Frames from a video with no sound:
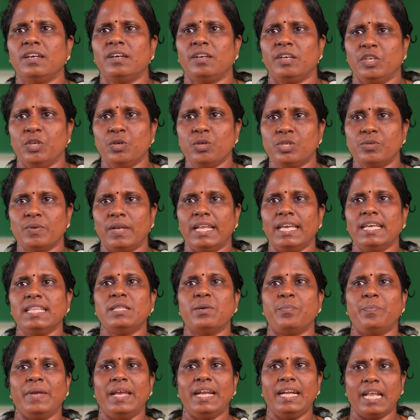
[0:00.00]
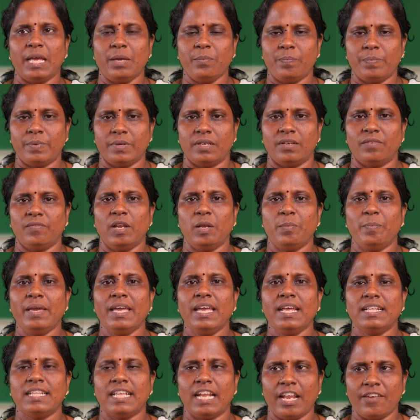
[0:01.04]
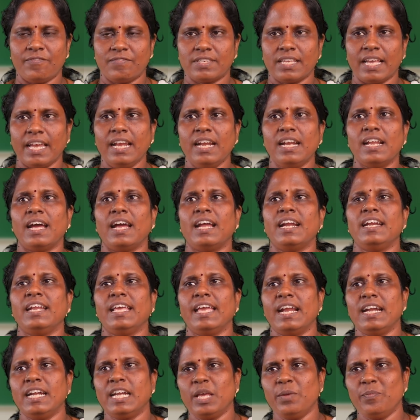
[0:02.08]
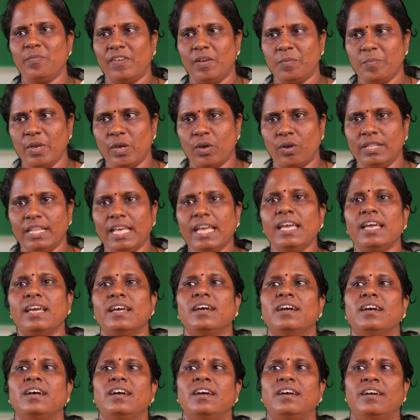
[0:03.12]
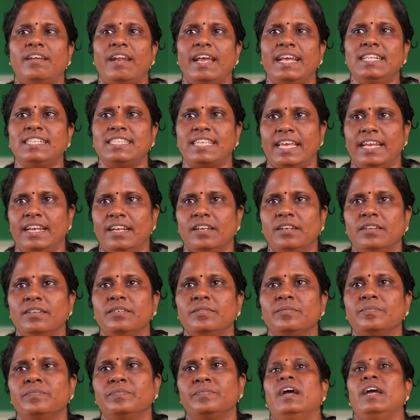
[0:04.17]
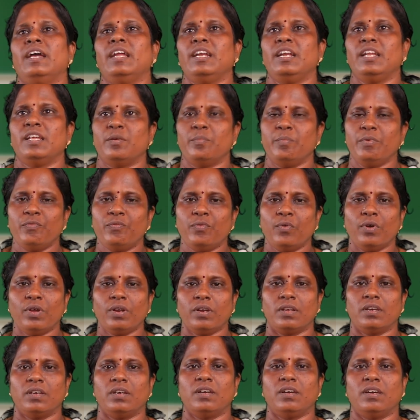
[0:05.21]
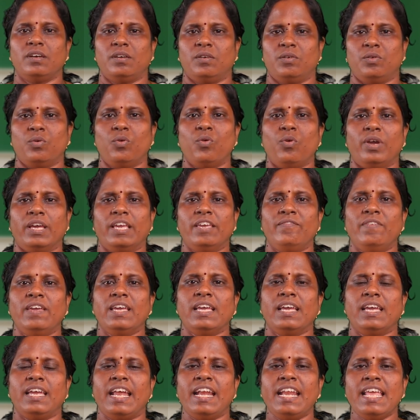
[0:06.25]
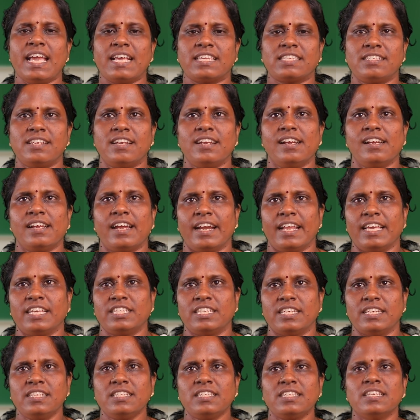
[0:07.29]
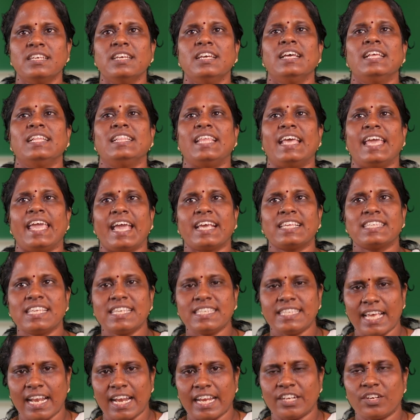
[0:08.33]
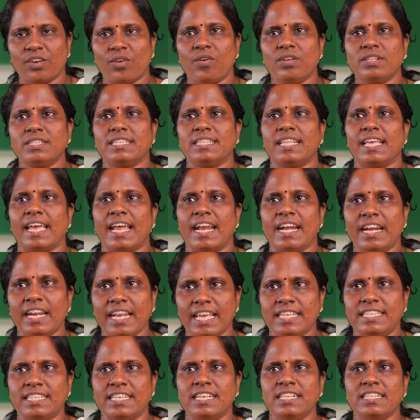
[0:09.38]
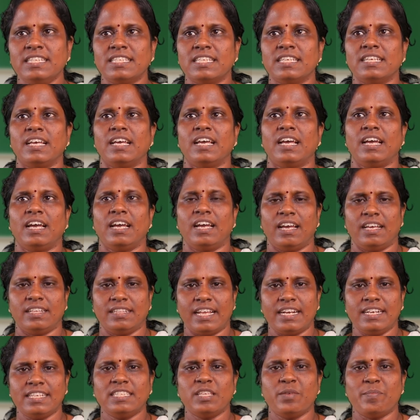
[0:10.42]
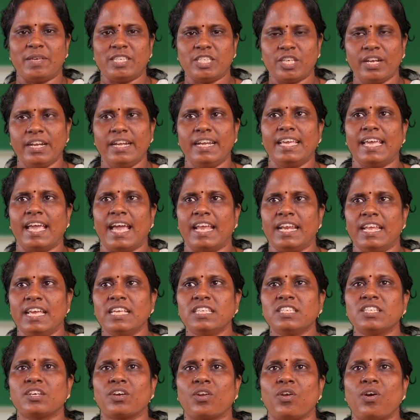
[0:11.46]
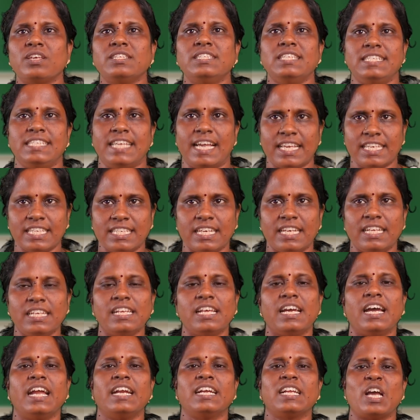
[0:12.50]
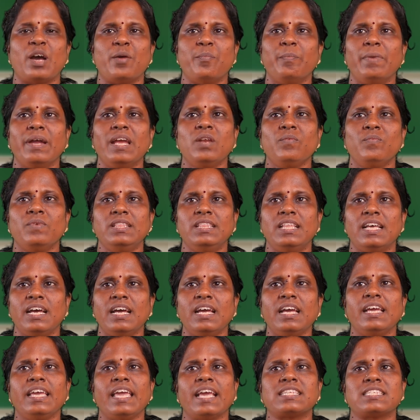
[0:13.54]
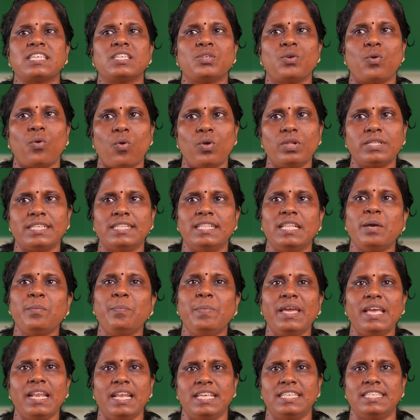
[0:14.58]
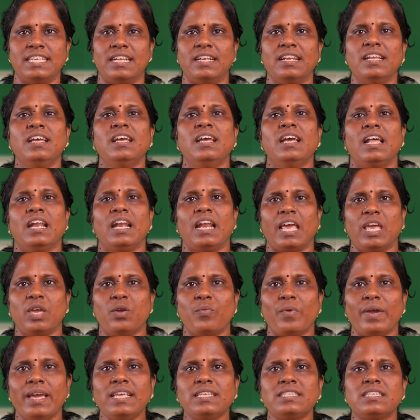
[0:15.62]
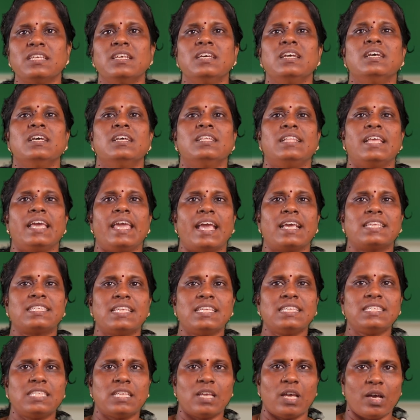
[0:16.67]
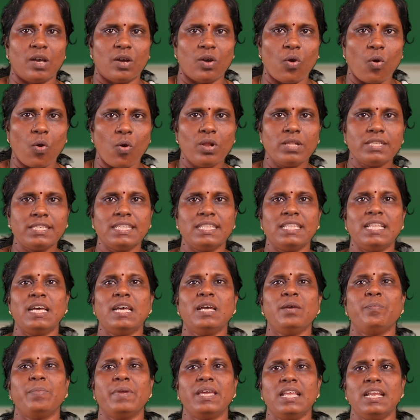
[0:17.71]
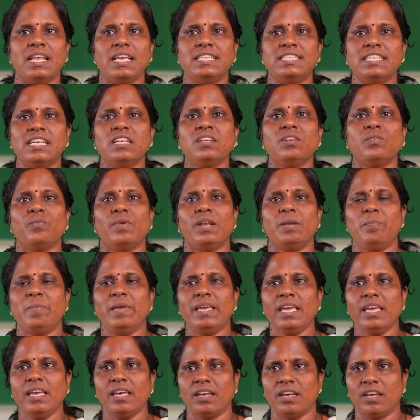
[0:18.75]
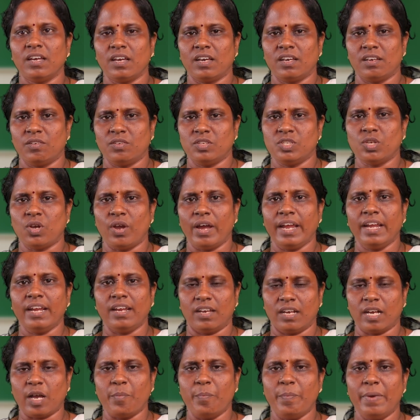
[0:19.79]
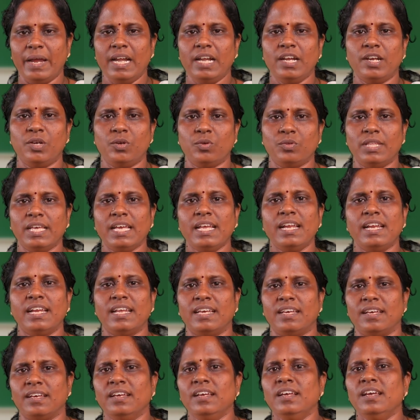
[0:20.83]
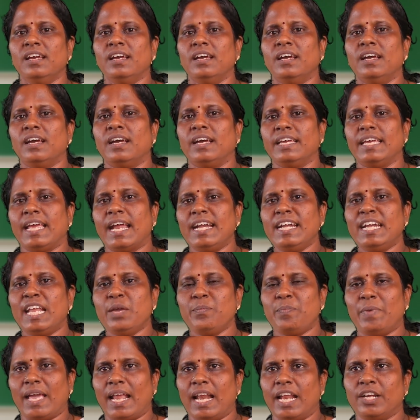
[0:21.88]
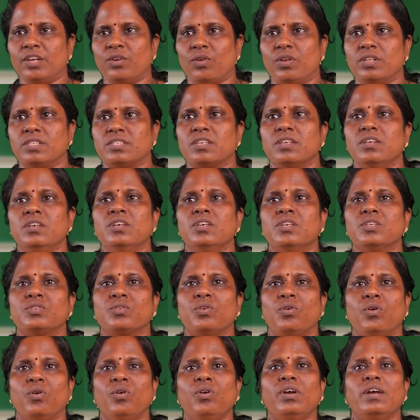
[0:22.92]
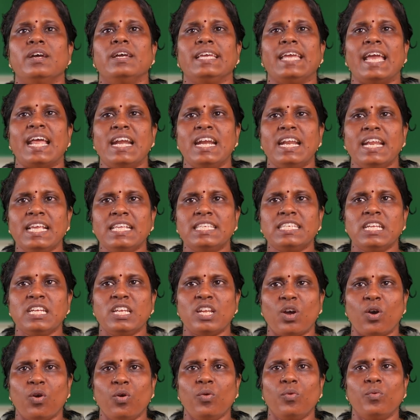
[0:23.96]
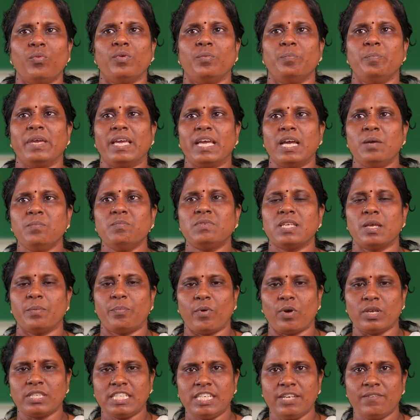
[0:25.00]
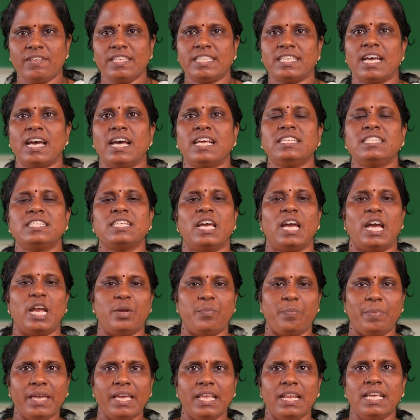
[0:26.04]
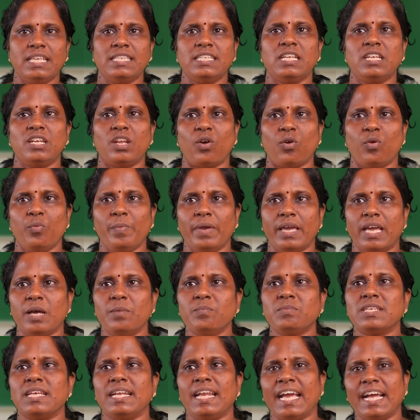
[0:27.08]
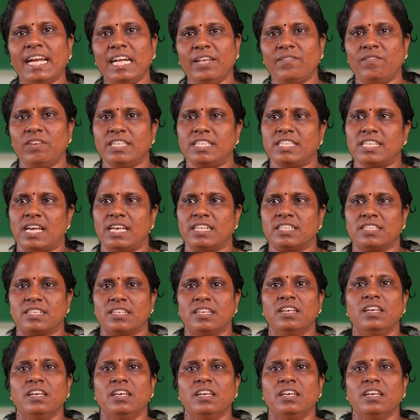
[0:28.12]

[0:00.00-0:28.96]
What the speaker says: Usually the P-type will be in the left side and the N-type will be on the right side. And before giving any external connections, the excess electrons in the N regions, that is the majority carriers, cross the junction and combine with the excess holes in the P region. Likewise, the excess holes in the P region will be combined to the N-type electrons. So, N region now becomes positively charged and P region now becomes negatively charged.